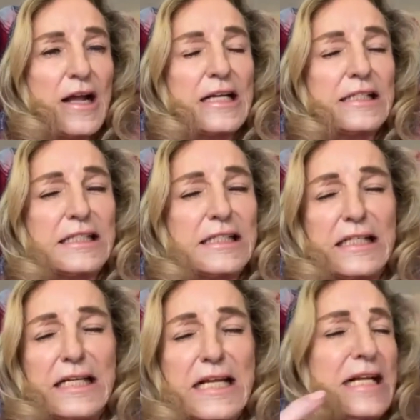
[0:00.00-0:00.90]
It's
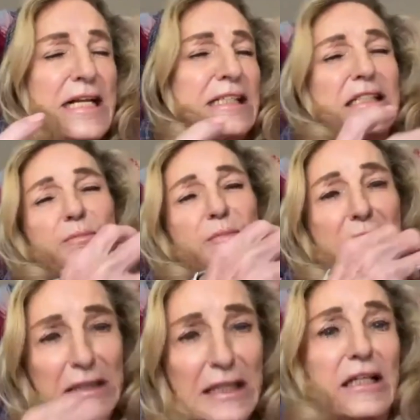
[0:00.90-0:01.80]

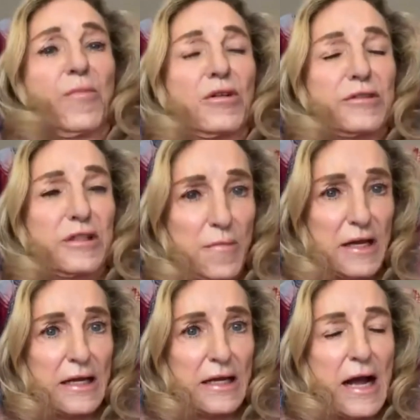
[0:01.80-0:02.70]
inexplicable to
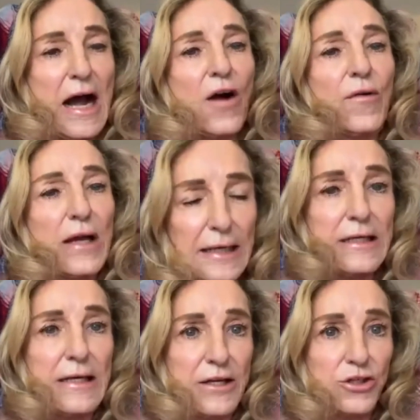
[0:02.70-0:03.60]
me how
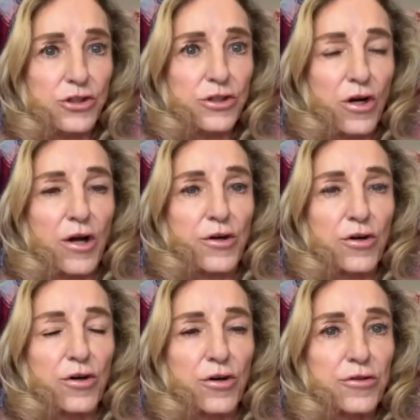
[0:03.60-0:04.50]
any nation on
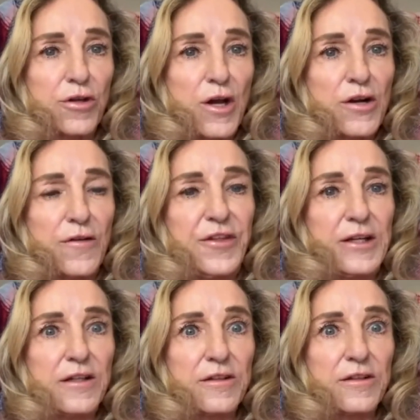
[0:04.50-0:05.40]
earth could
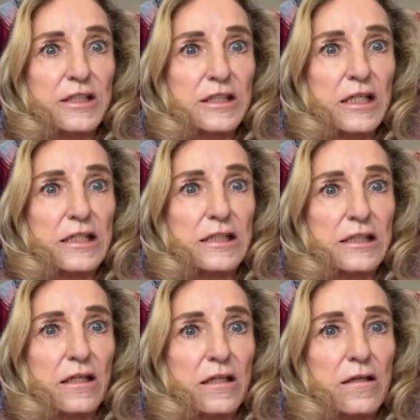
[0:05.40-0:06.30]
think that this
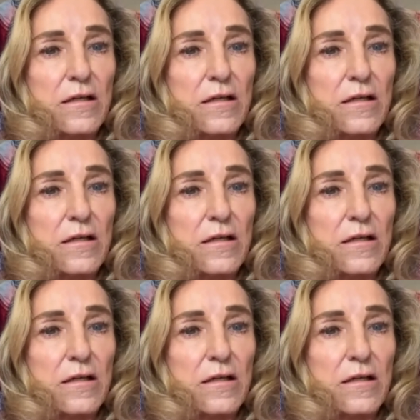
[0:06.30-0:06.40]
is